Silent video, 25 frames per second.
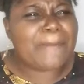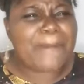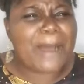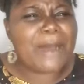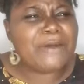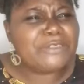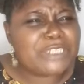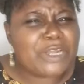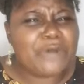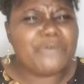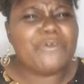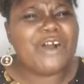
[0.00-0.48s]

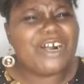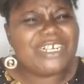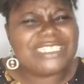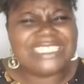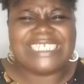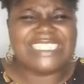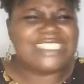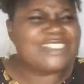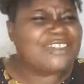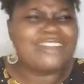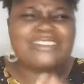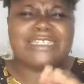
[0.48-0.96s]
about the world.
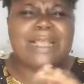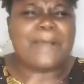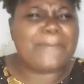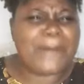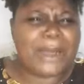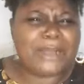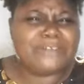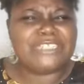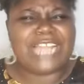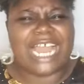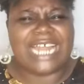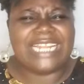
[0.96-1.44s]
It's not
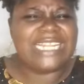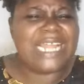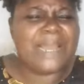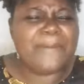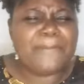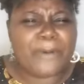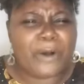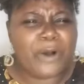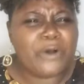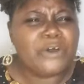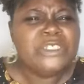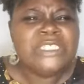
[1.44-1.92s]
about your
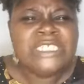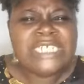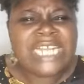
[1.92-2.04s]
neighbor.